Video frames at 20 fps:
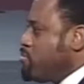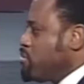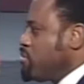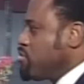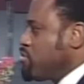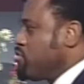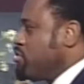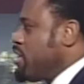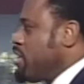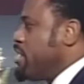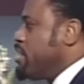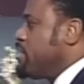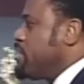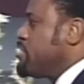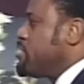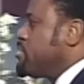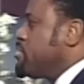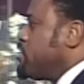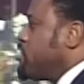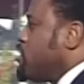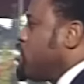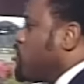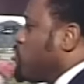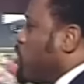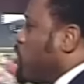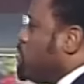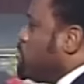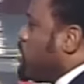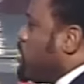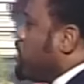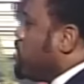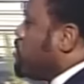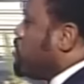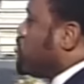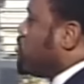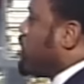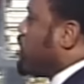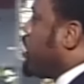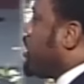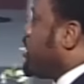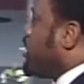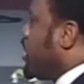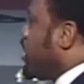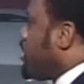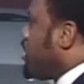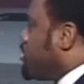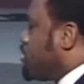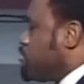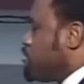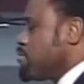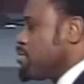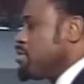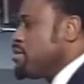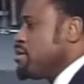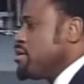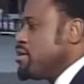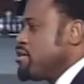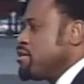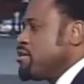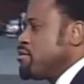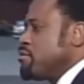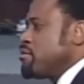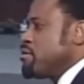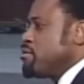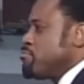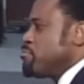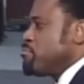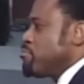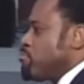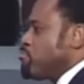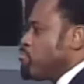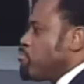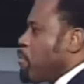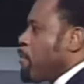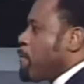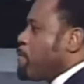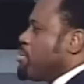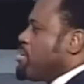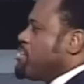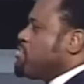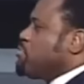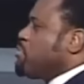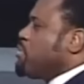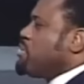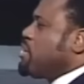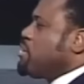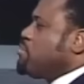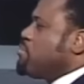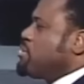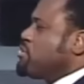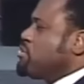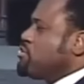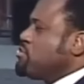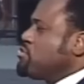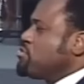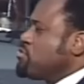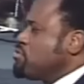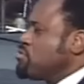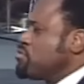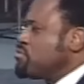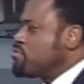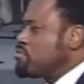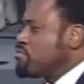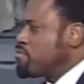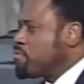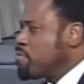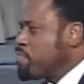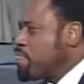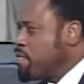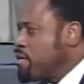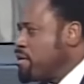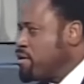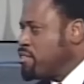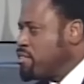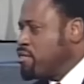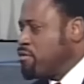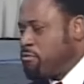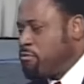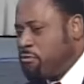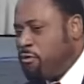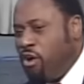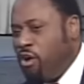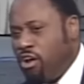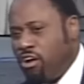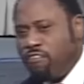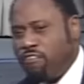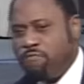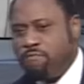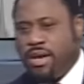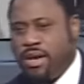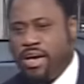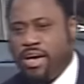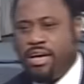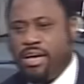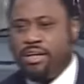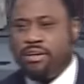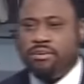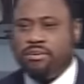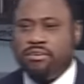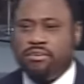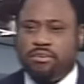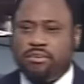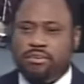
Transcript: was created to administrate a kingdom. Principle number two the fall of man